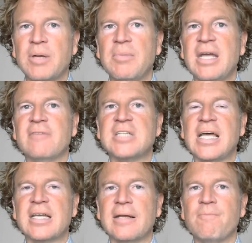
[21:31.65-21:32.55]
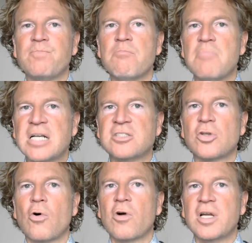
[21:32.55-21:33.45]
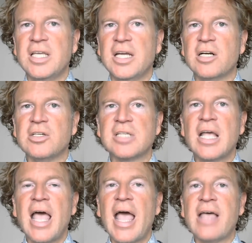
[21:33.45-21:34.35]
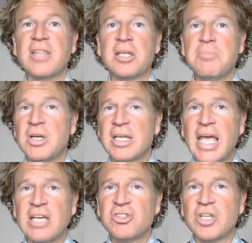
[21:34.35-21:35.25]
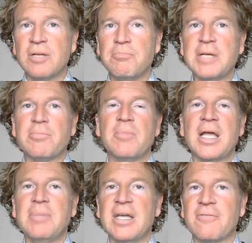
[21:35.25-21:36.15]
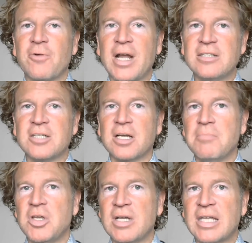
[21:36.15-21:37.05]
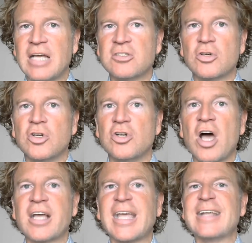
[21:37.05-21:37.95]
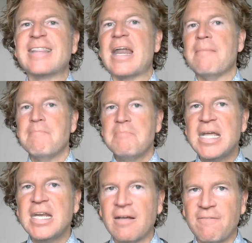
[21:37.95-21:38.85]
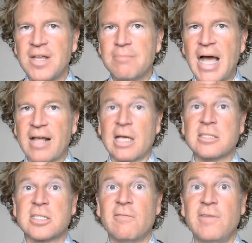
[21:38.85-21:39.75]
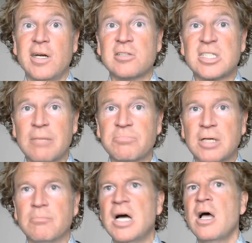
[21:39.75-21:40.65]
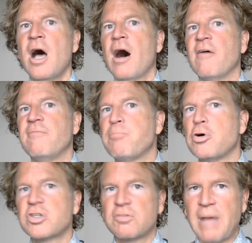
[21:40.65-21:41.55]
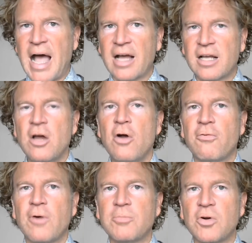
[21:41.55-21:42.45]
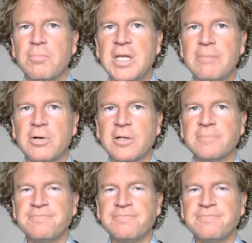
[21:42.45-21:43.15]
It may have taken months or years, and the communication, people might be afraid to communicate, so you're not getting that immediate feedback, that severe symptom of pushback from your people,